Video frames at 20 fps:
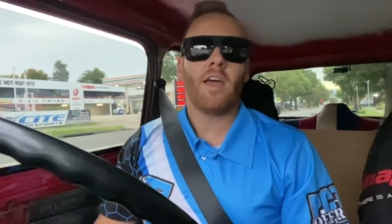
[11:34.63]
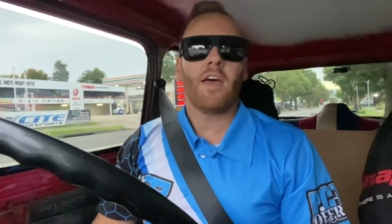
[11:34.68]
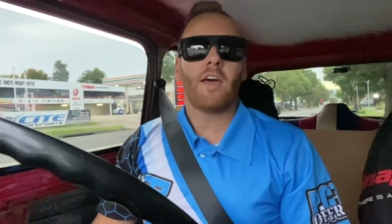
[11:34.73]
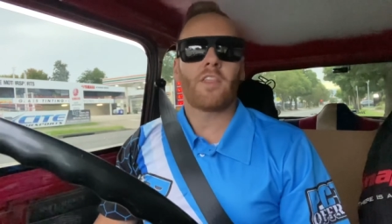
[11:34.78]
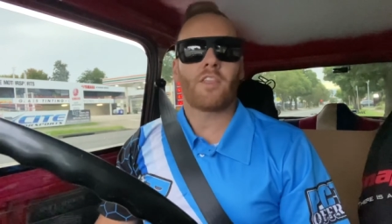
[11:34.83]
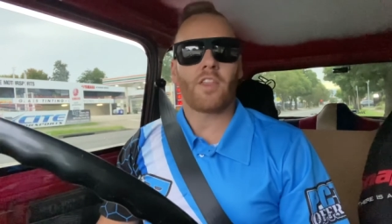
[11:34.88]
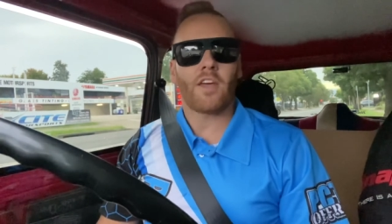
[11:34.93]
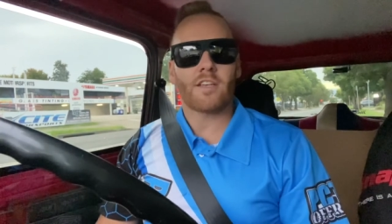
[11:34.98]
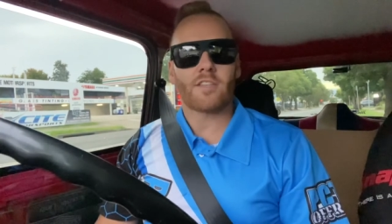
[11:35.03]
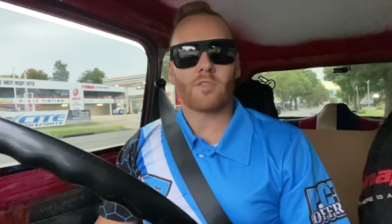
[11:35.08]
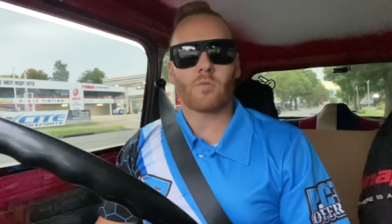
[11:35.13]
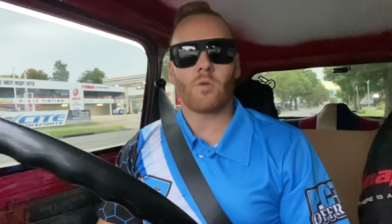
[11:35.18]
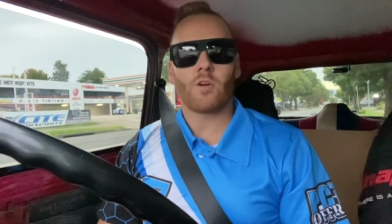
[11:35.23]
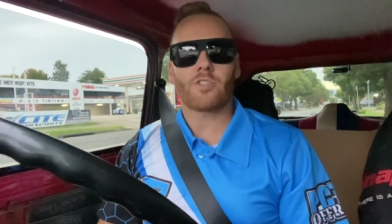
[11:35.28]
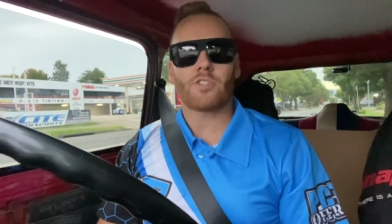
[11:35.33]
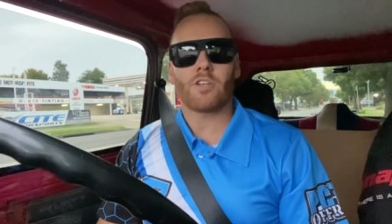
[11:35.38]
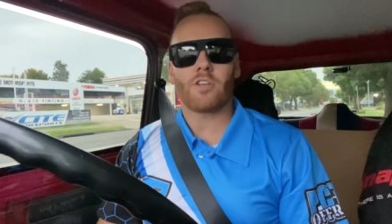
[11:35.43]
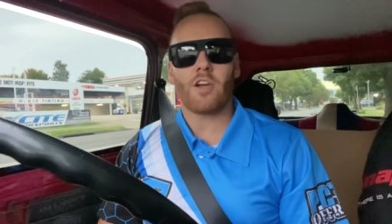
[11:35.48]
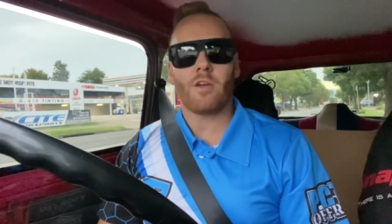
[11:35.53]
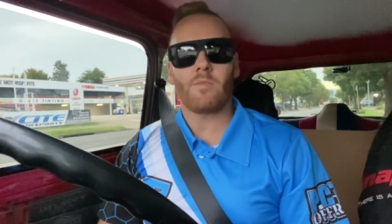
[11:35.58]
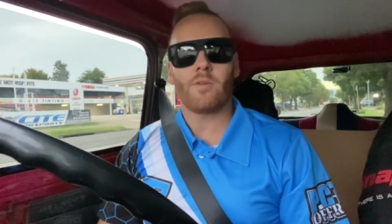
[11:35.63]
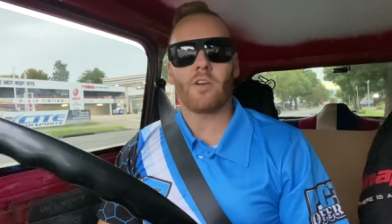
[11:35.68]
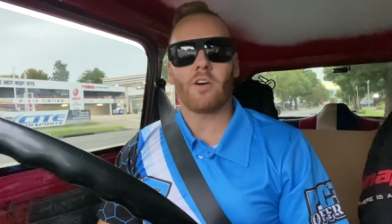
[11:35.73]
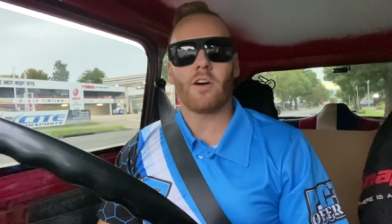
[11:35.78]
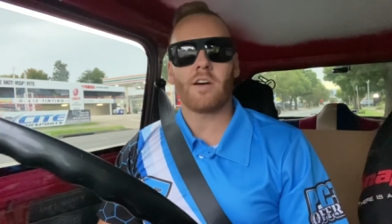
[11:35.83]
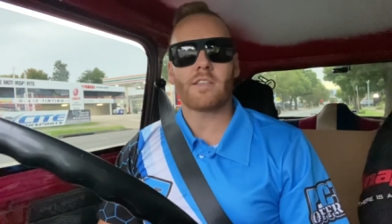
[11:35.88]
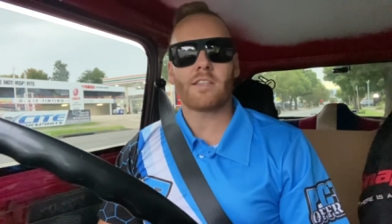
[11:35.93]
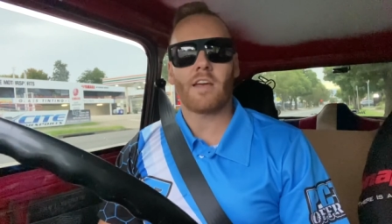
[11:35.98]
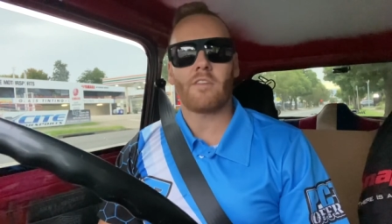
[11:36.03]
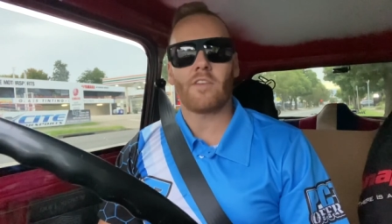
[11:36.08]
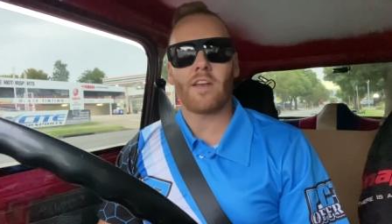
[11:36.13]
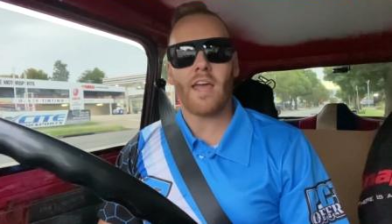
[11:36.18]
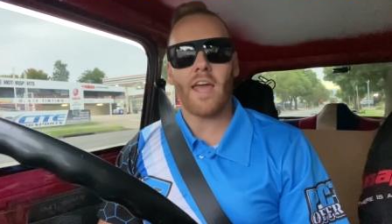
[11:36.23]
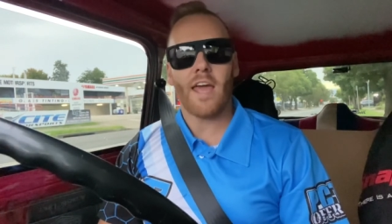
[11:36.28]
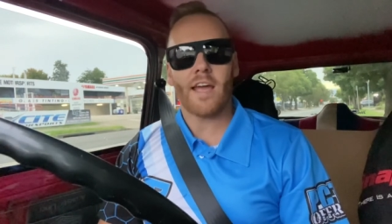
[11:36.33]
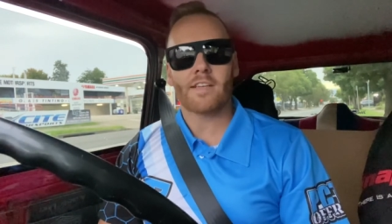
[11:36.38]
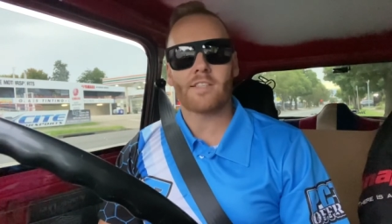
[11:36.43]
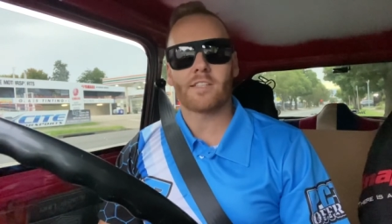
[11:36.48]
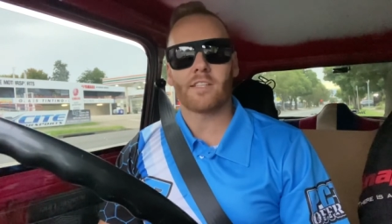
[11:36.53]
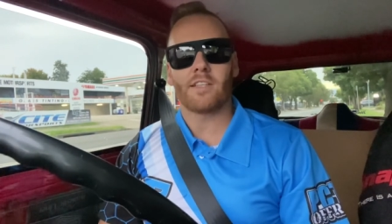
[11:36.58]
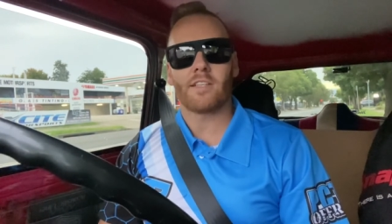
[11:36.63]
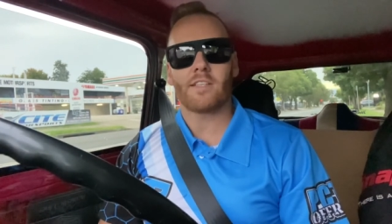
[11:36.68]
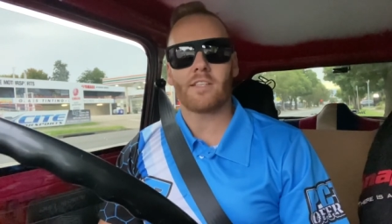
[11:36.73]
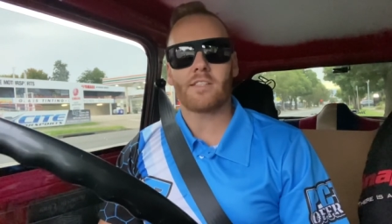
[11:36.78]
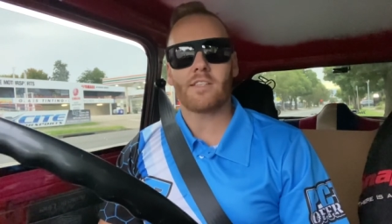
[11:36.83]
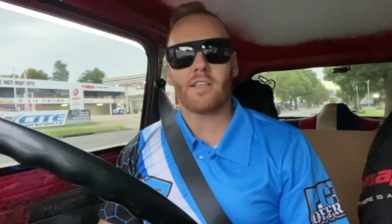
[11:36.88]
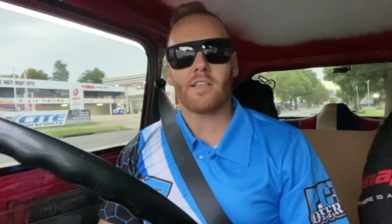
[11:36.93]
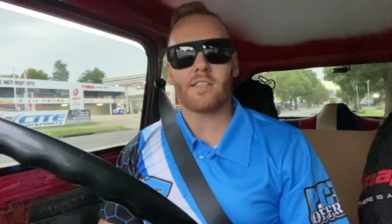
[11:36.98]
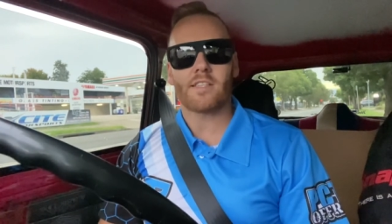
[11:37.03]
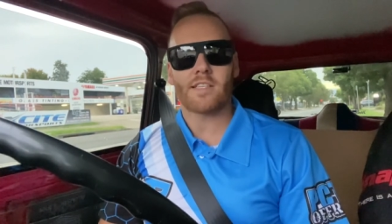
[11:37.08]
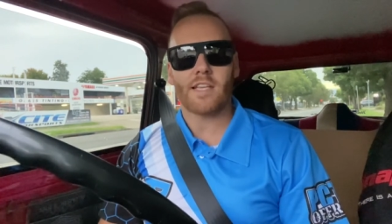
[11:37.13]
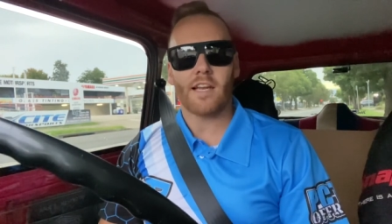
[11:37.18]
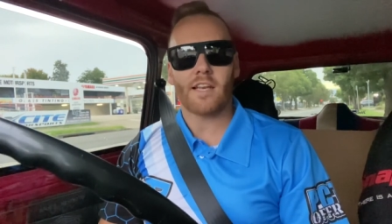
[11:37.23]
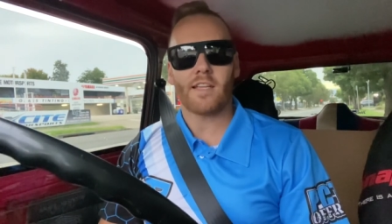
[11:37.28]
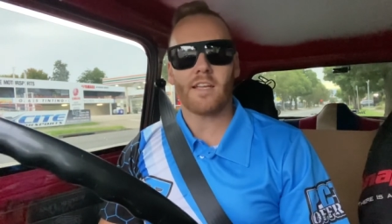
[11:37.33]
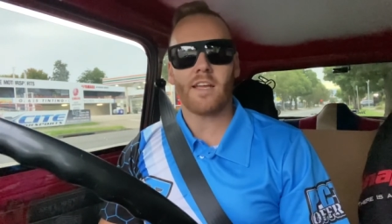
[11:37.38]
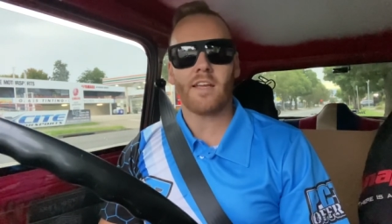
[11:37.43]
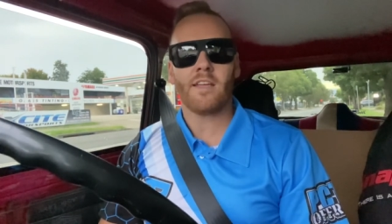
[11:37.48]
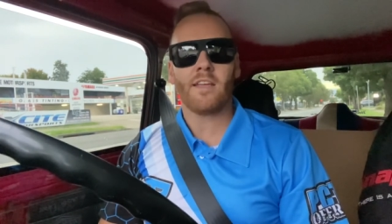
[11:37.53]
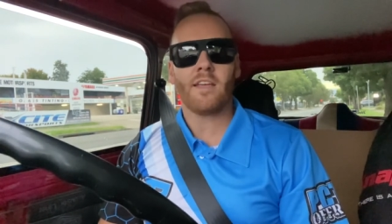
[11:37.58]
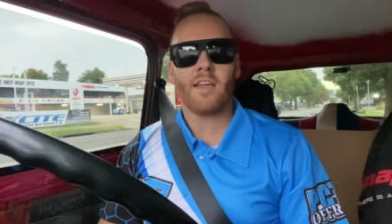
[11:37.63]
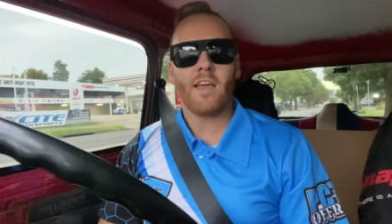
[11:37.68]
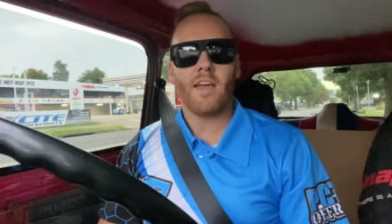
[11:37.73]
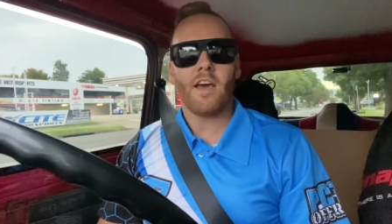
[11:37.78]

Thanks for watching. Hope you guys have an excellent Saturday.